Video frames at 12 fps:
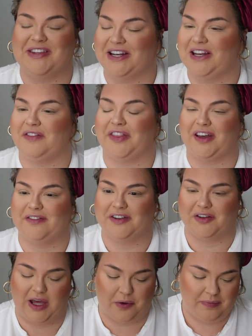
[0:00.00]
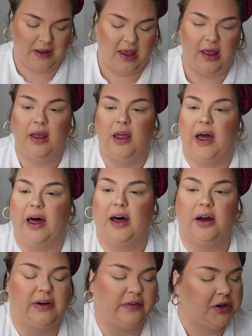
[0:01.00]
Didn't even think of it till now.
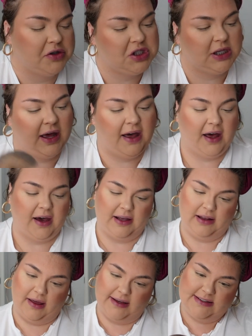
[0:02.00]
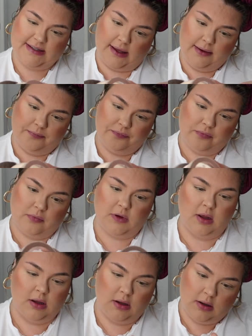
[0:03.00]
Uh, Revolution Highlighter
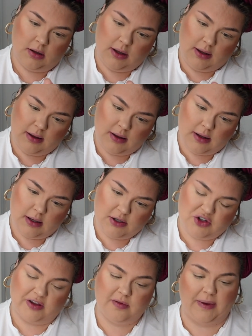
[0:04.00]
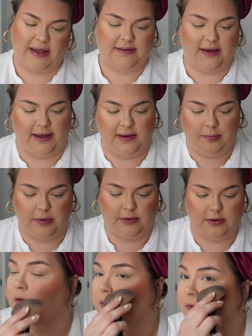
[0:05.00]
in just my type.
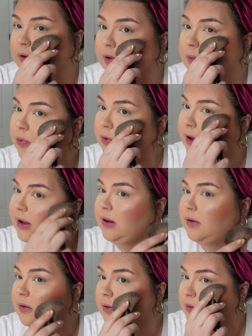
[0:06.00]
Very pretty.